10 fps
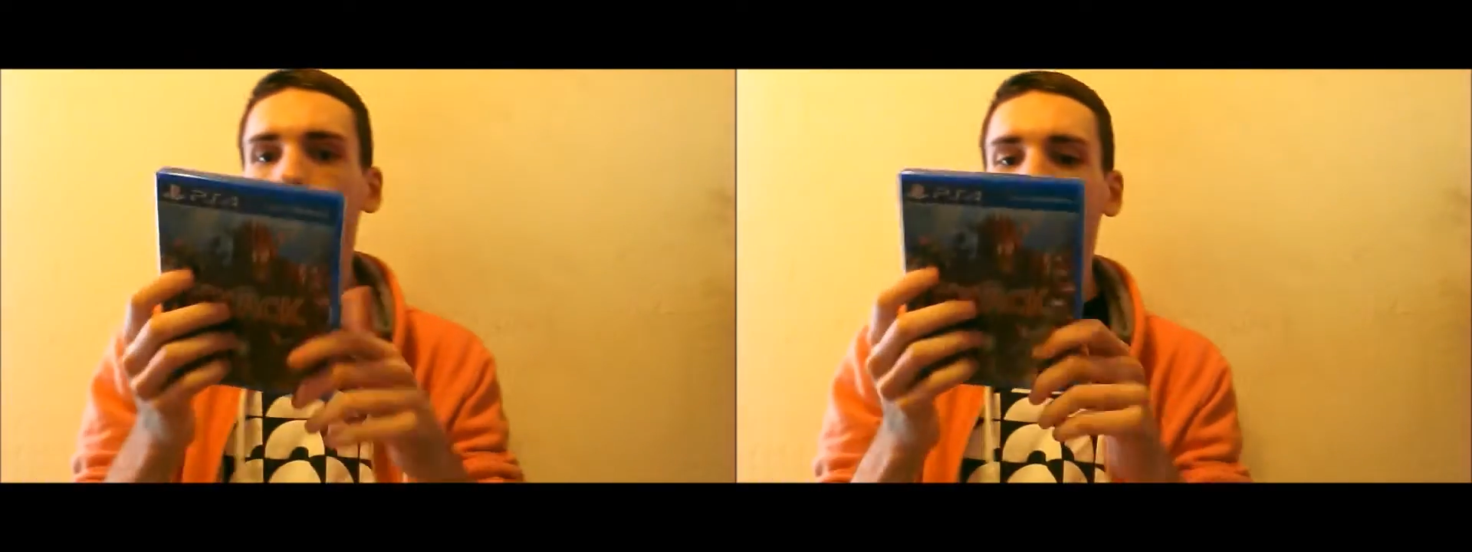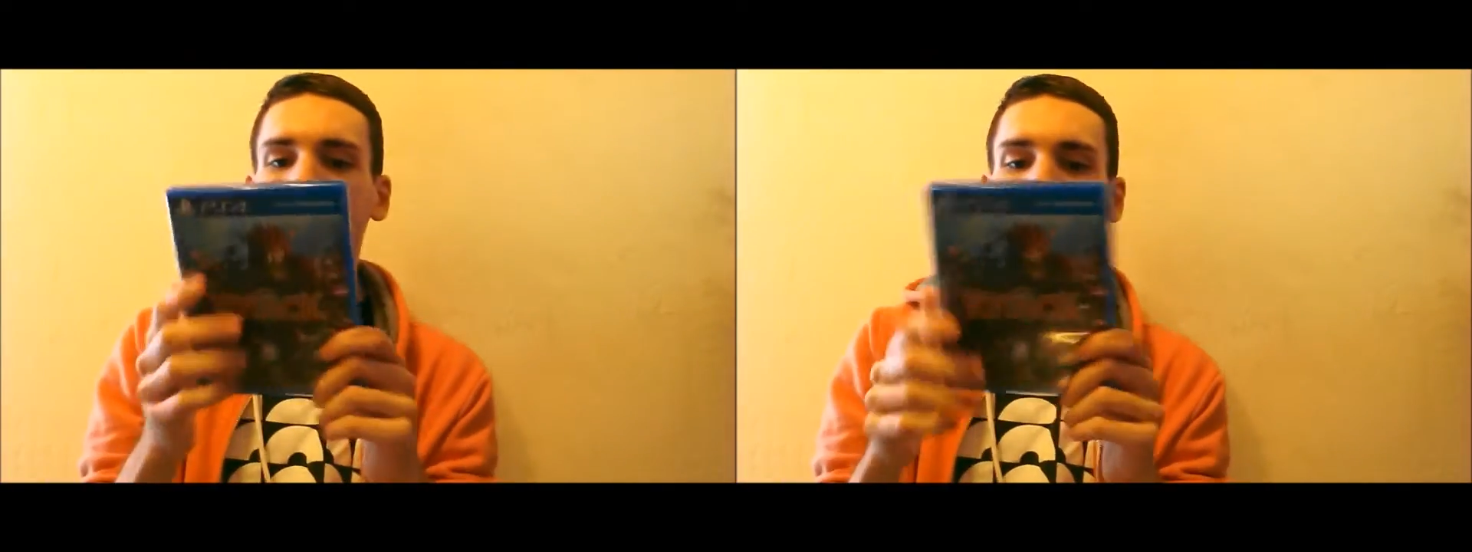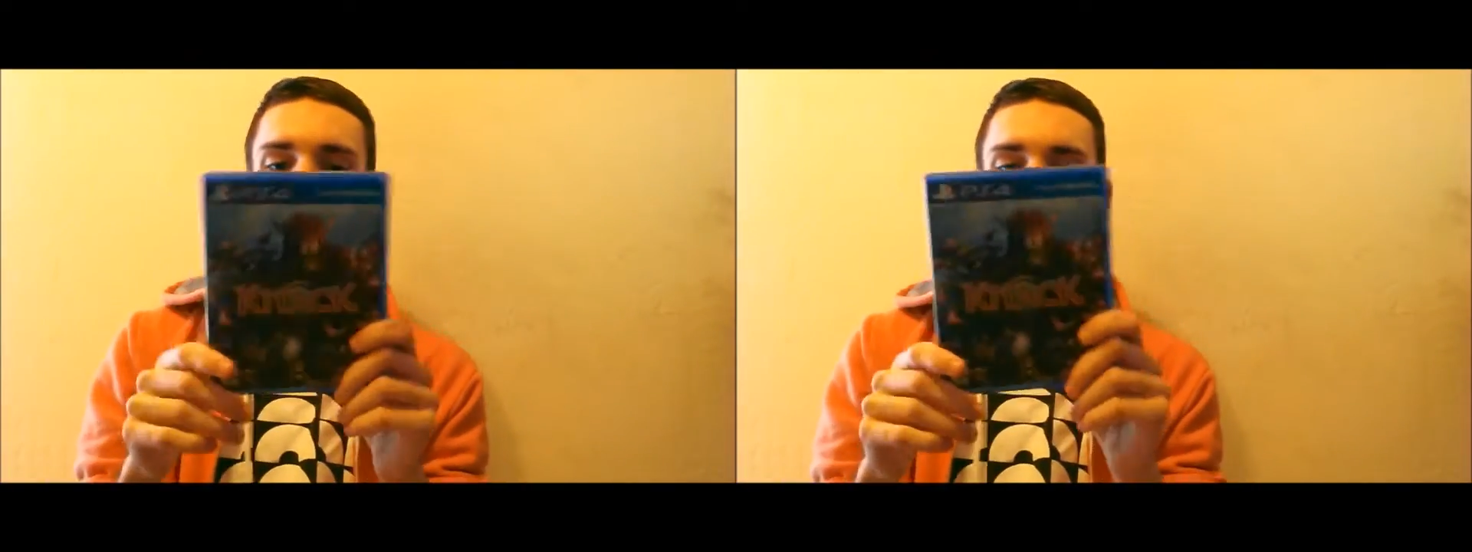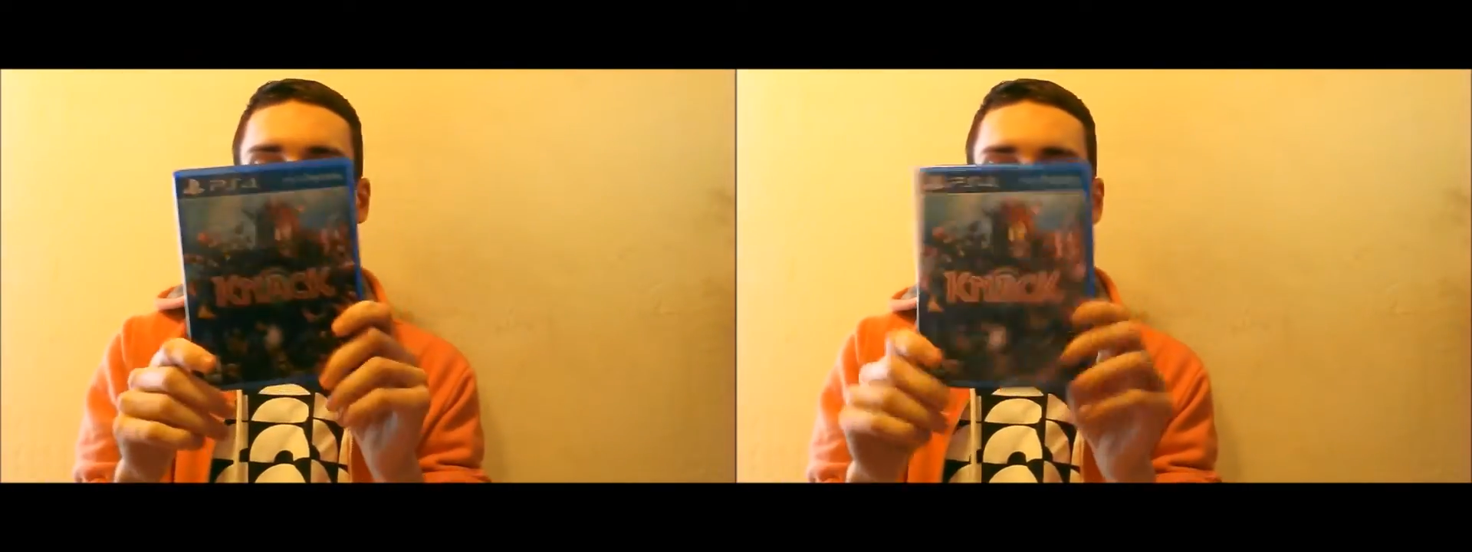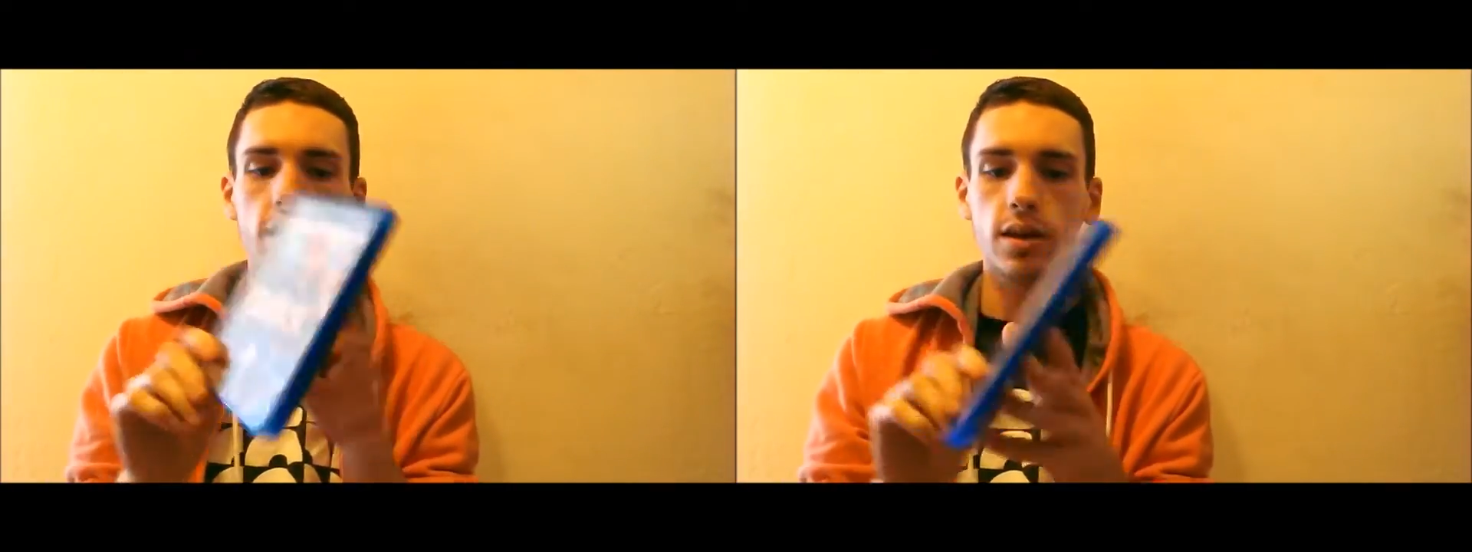And
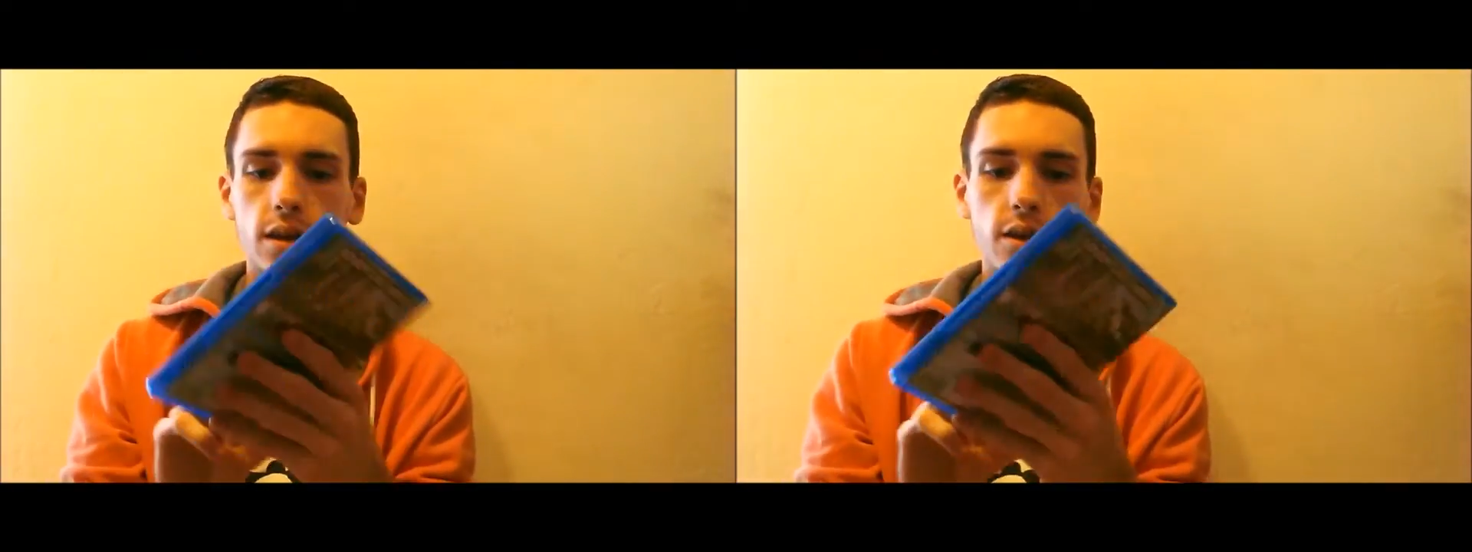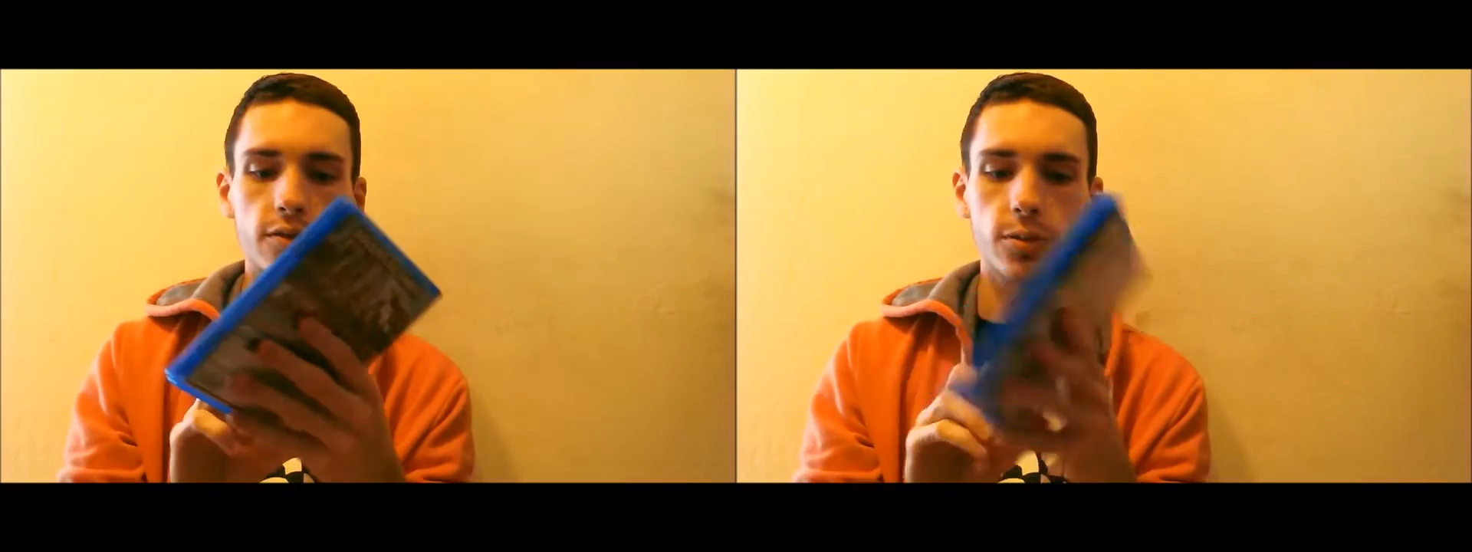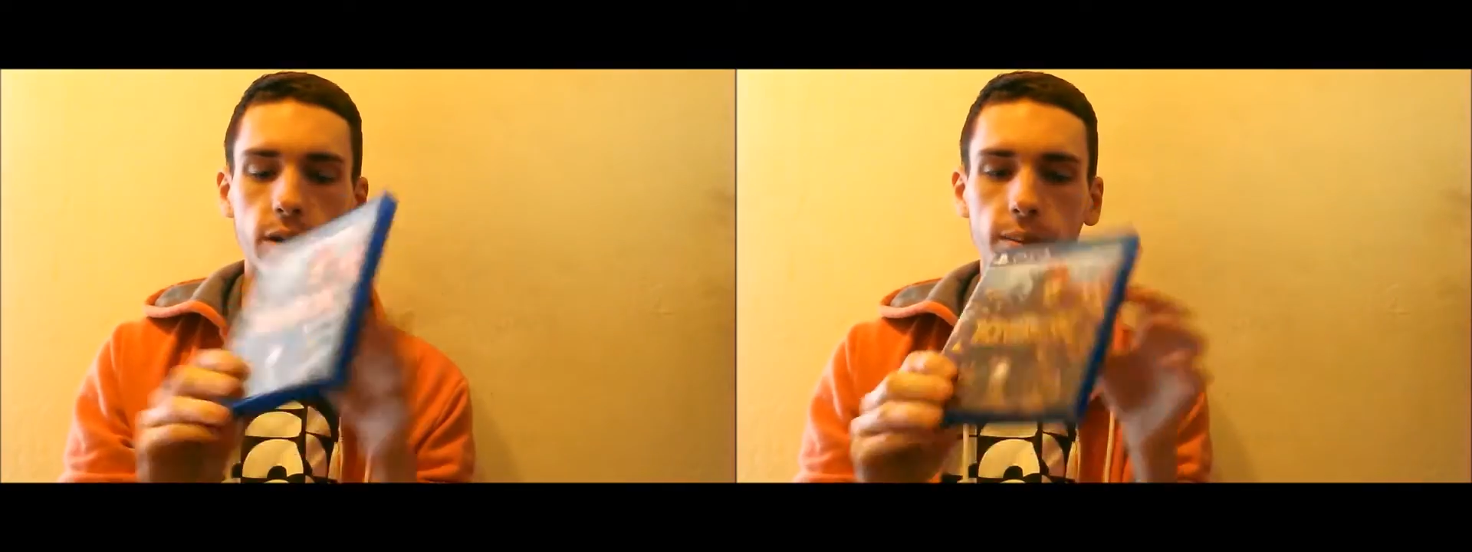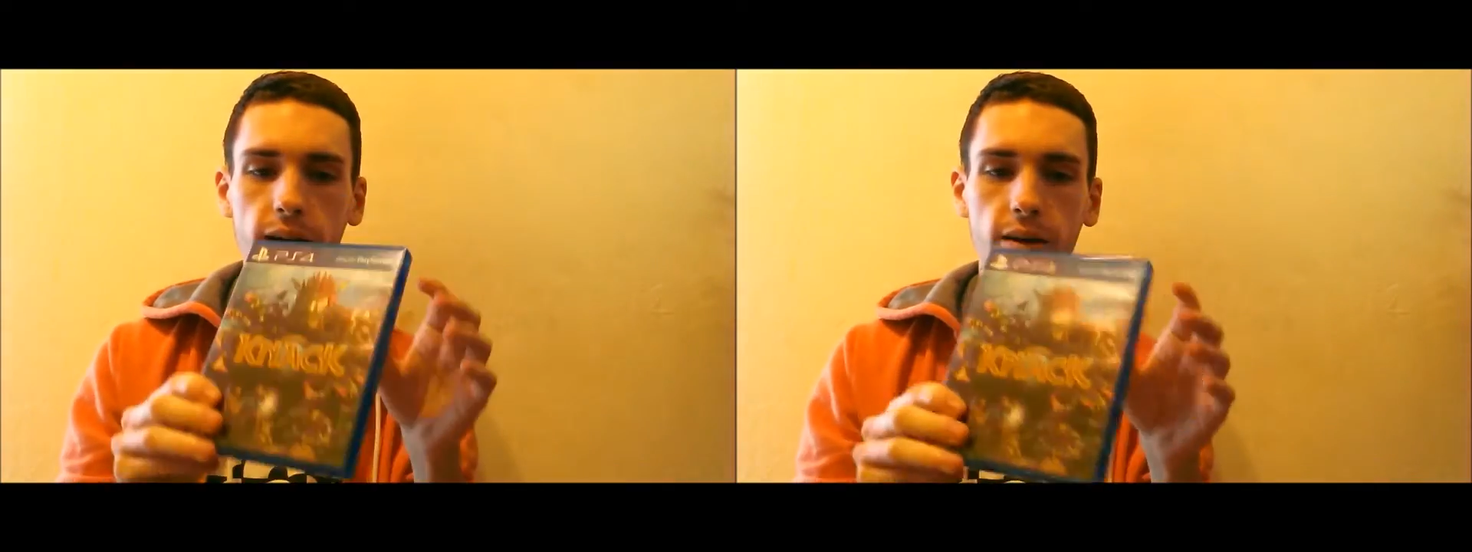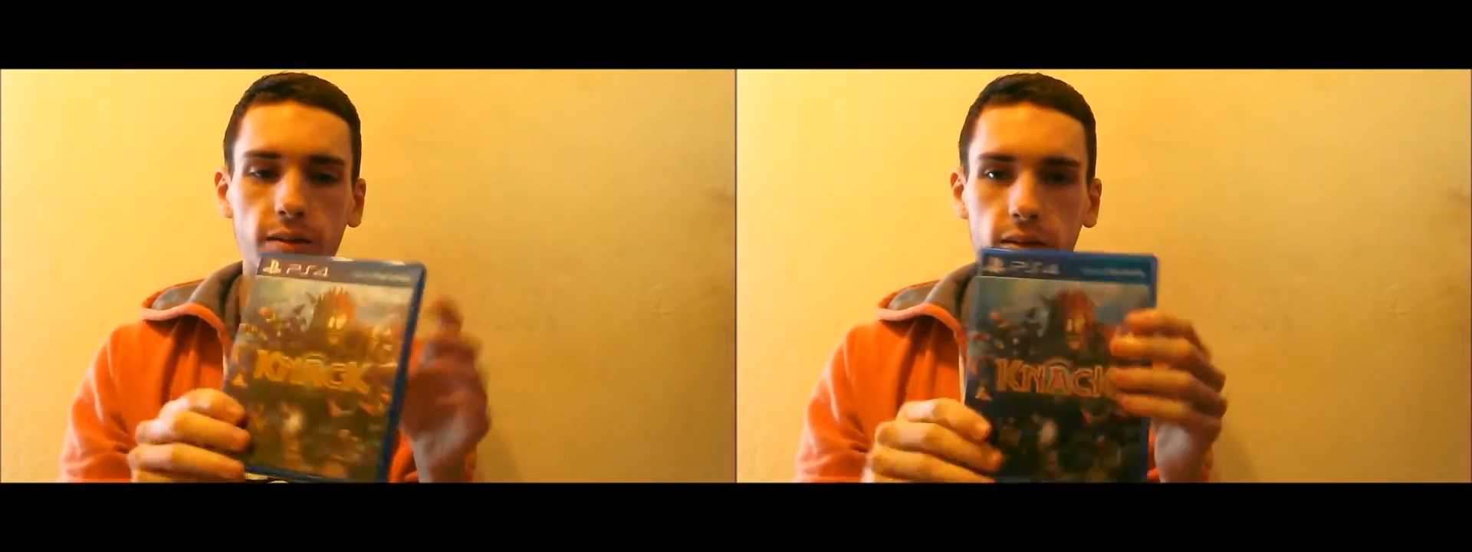you don't have to worry
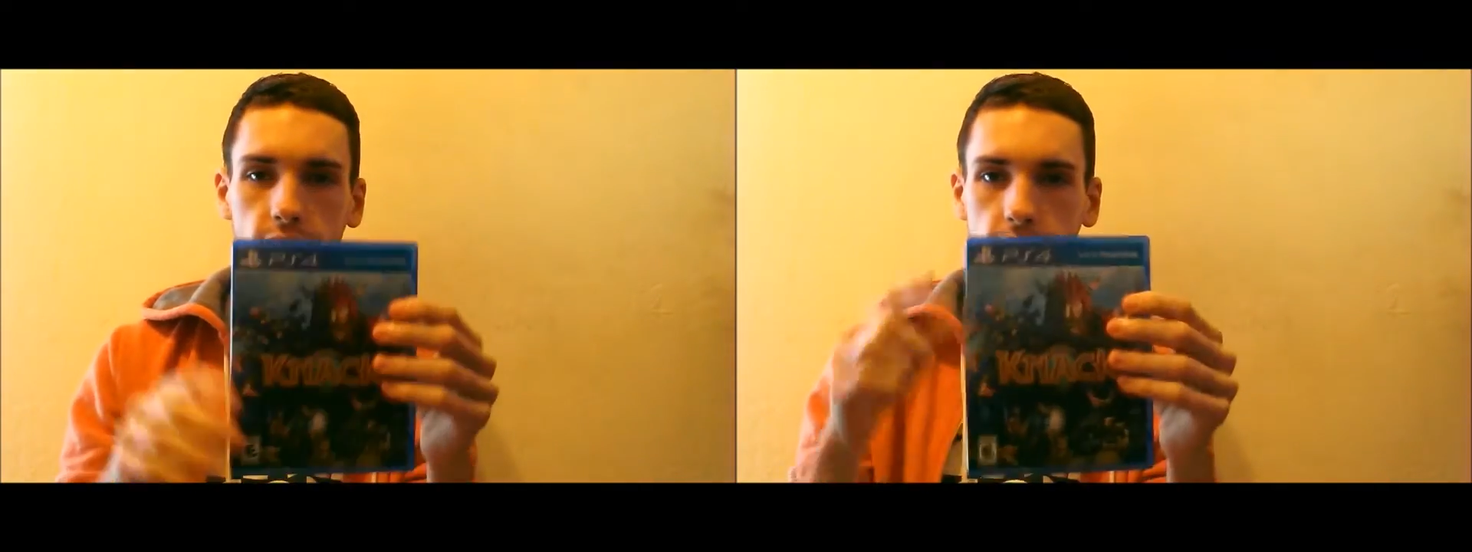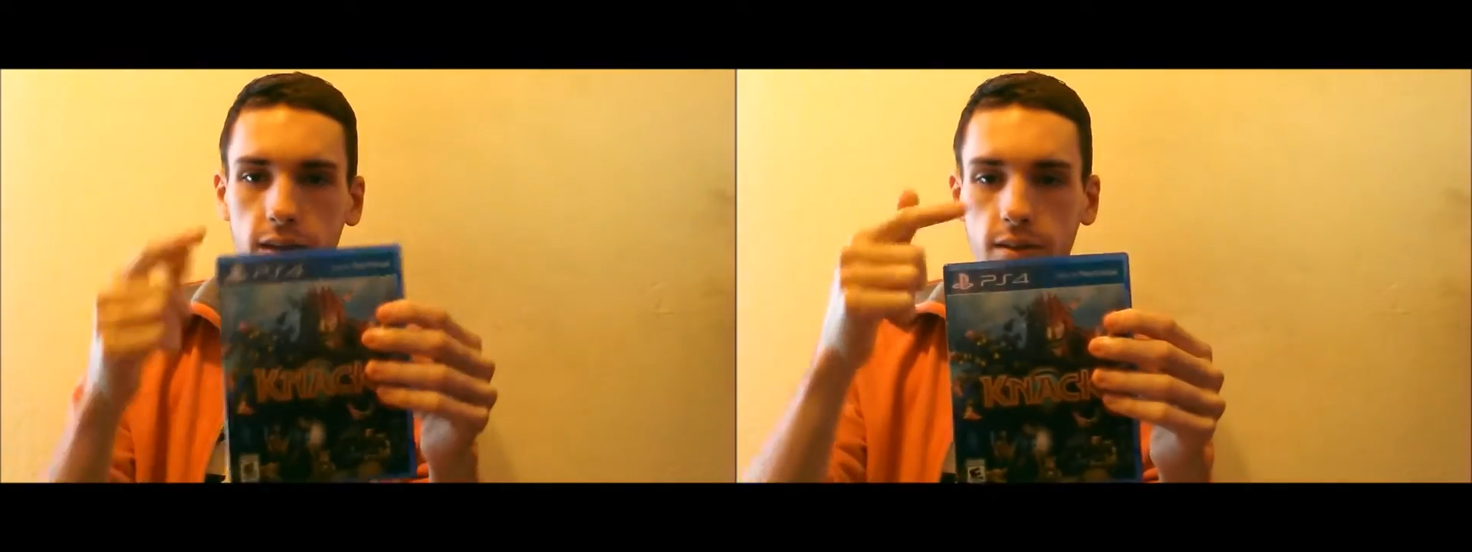about like